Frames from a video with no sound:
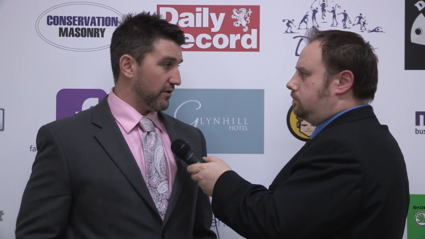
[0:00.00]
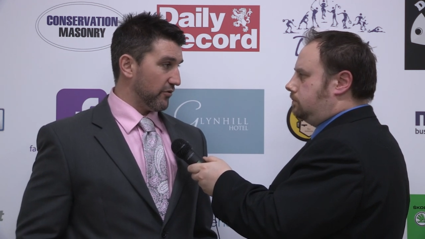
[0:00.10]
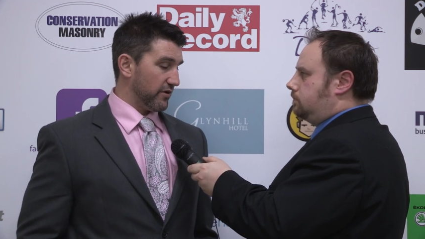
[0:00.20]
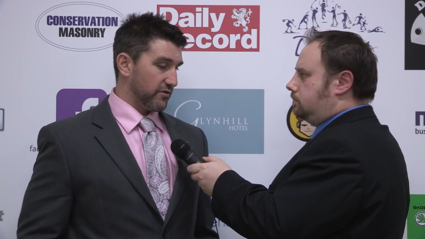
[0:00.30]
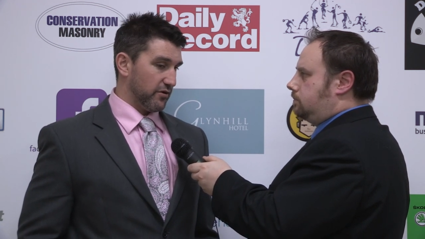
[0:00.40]
Speaker 1: You
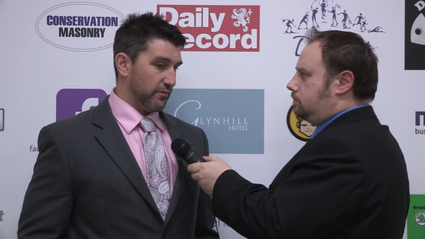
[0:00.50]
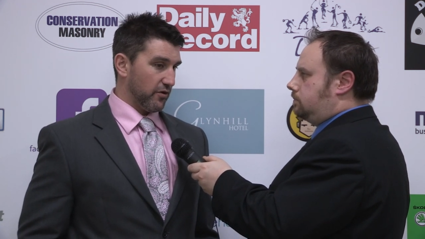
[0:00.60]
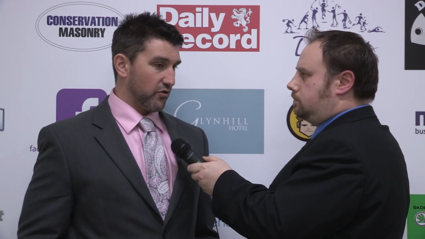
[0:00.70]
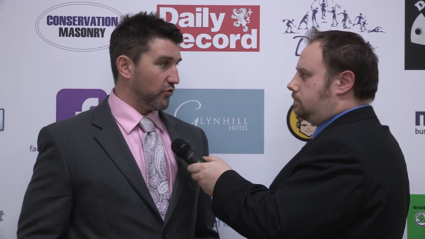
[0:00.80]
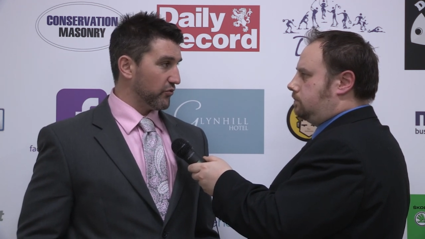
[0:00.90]
know he's going to
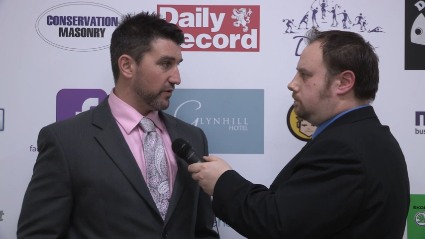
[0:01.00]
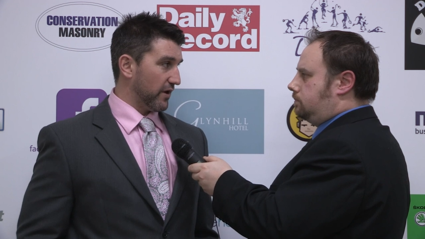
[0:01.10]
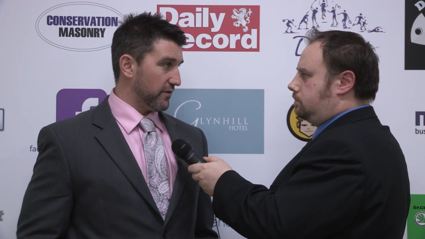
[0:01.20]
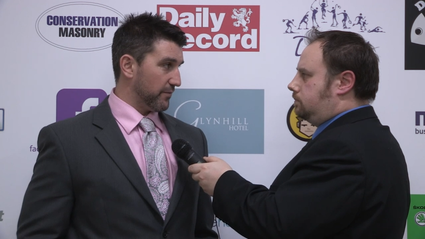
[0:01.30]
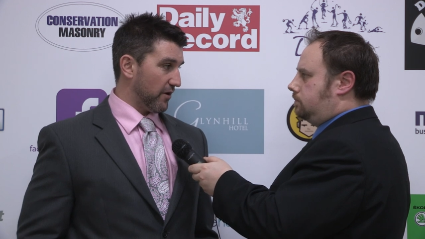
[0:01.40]
be our go-to
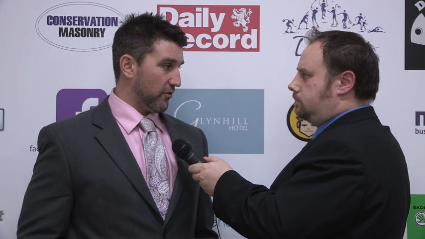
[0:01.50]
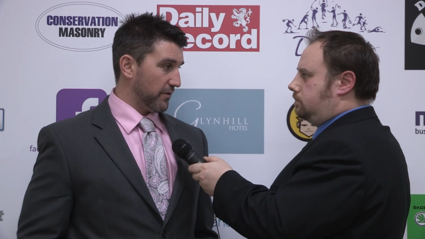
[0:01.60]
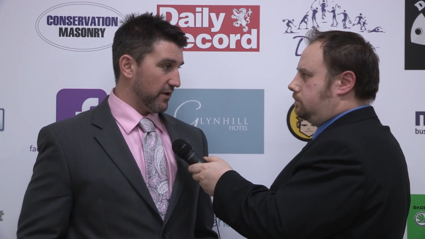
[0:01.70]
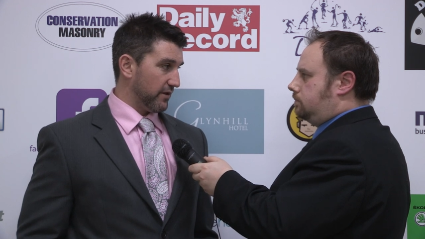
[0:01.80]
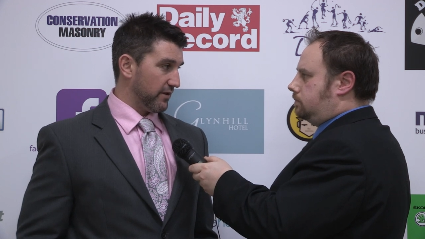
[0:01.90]
guy in the power
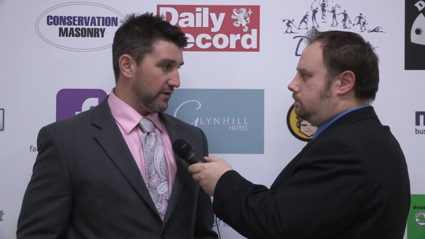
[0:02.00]
play.